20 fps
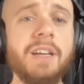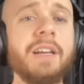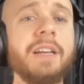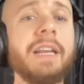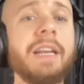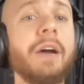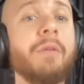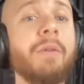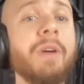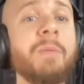
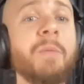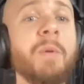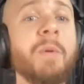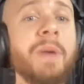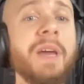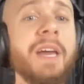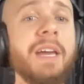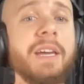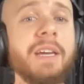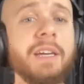Now,
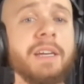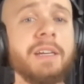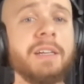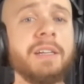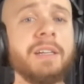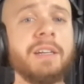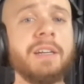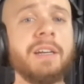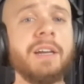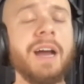MMA,
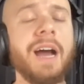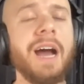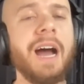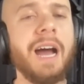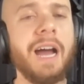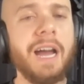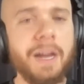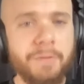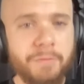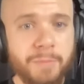
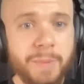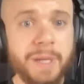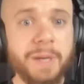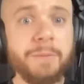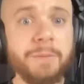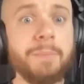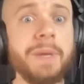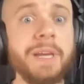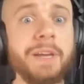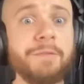I've been a
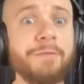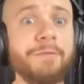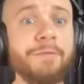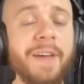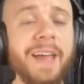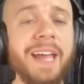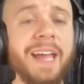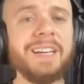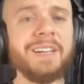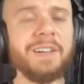big
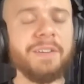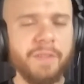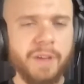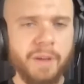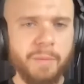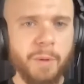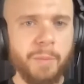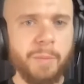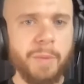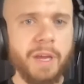fan of
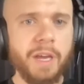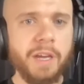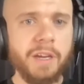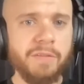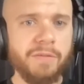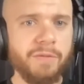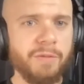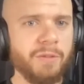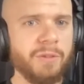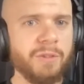
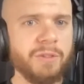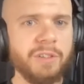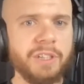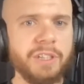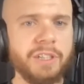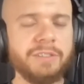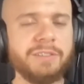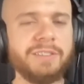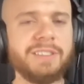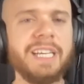MMA for
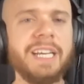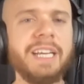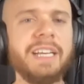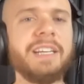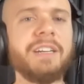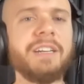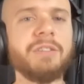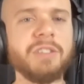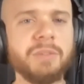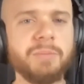10
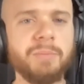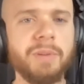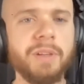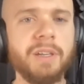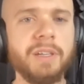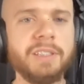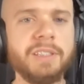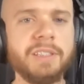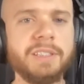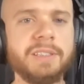years
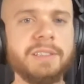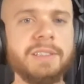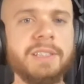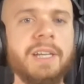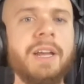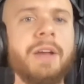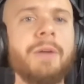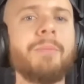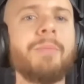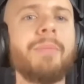plus,
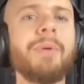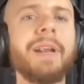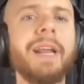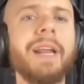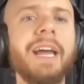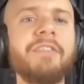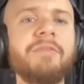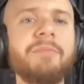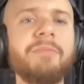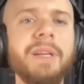but
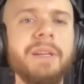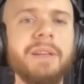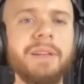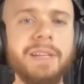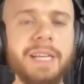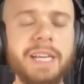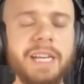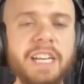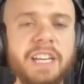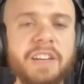I've been
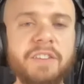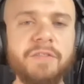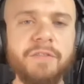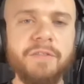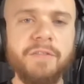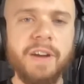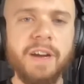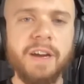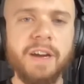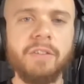getting
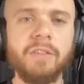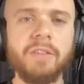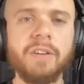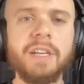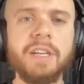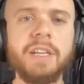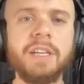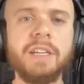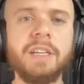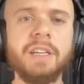
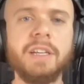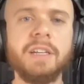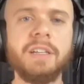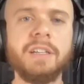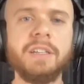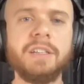very